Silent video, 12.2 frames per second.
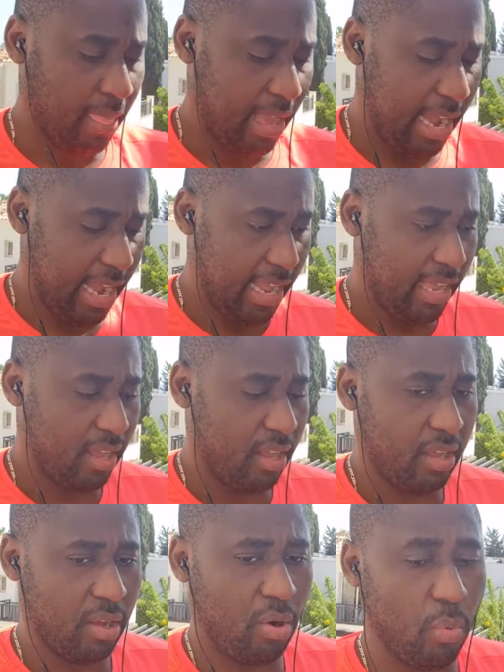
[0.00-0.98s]
I
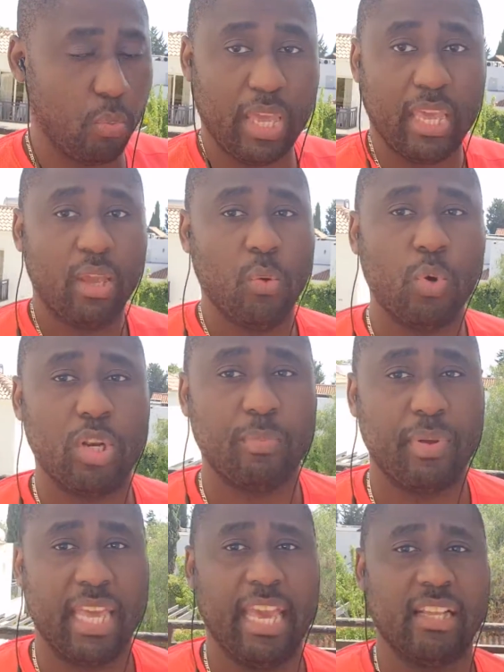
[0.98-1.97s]
or we wouldn't
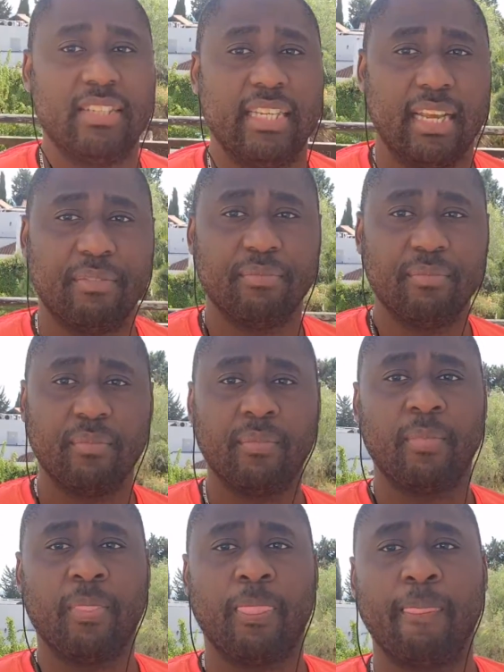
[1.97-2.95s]
be here today.
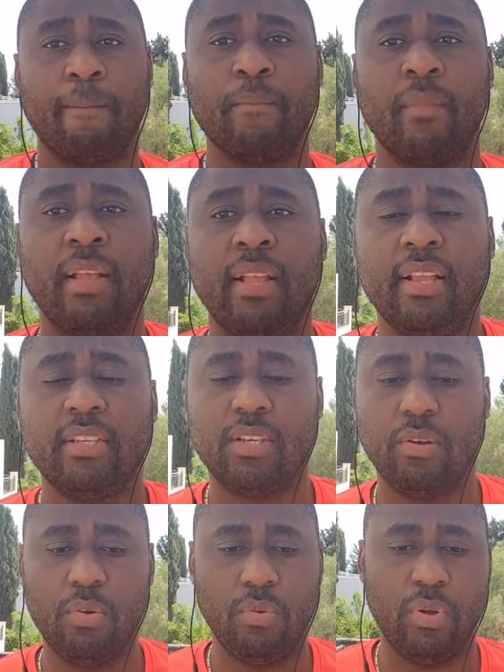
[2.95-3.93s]

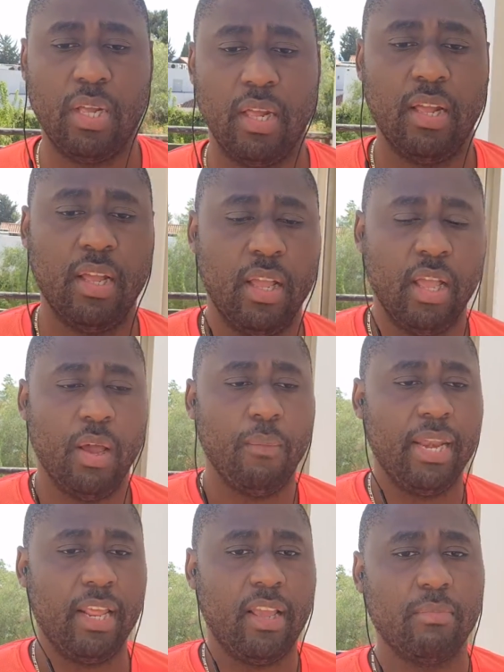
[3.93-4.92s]
So
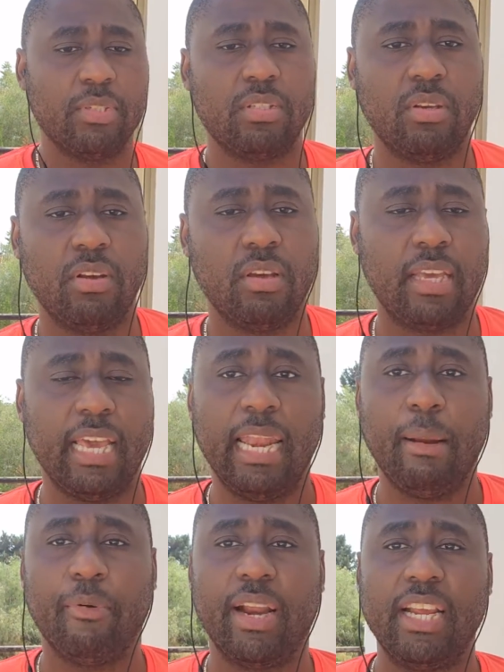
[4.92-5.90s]
when it comes to
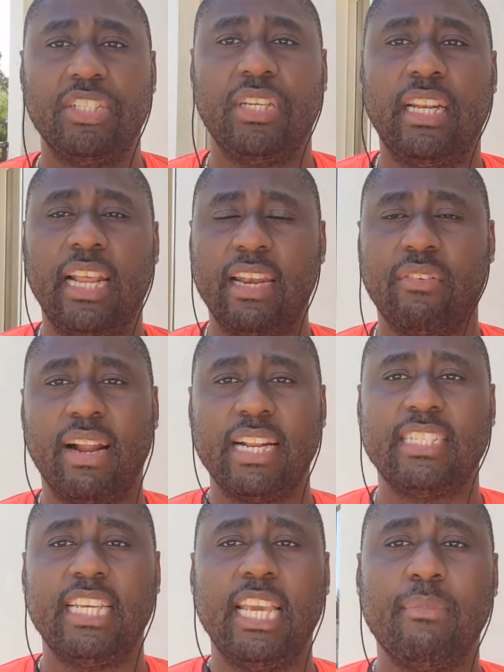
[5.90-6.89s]
collaboration and the right
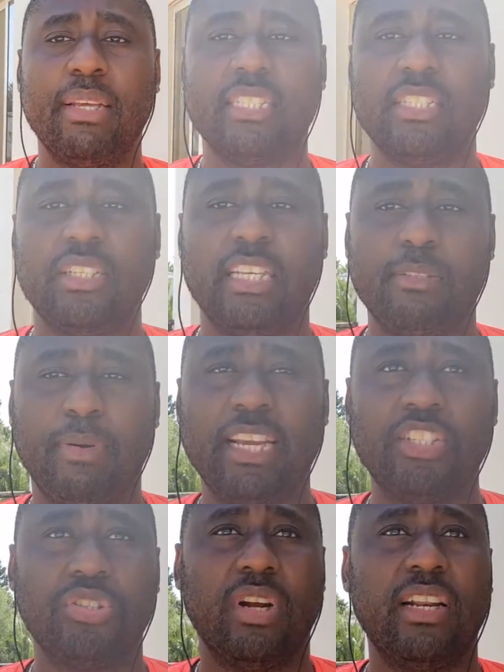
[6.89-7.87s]
team, it's about
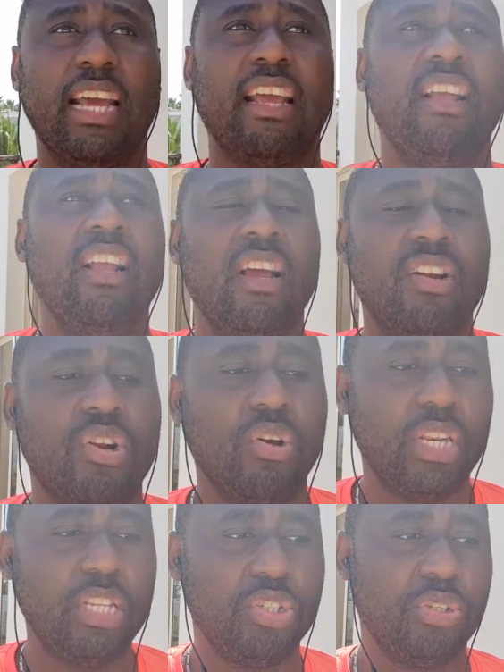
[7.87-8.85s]
ensuring that not
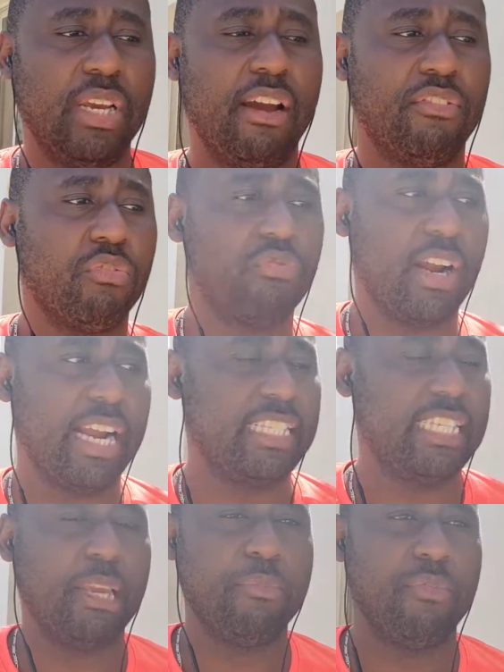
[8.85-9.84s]
only do you have the right
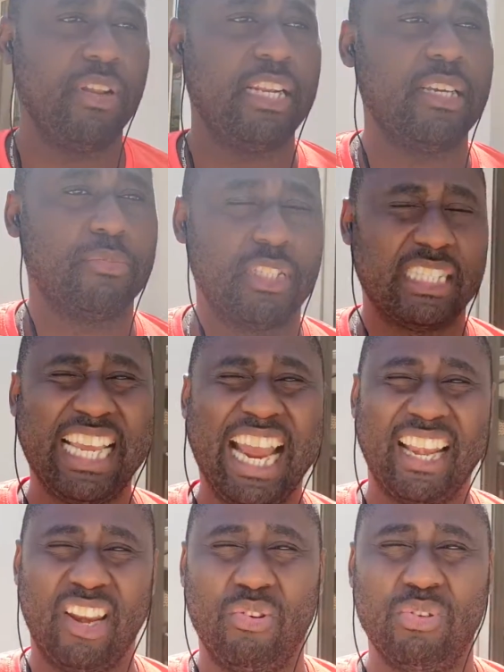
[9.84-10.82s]
team in terms of
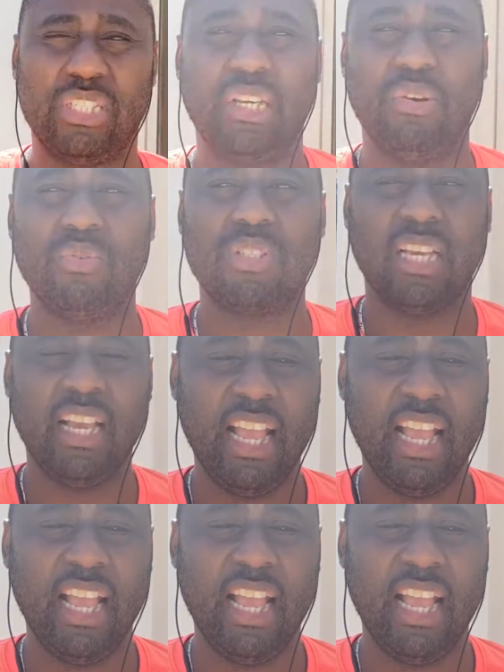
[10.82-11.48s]
technical skills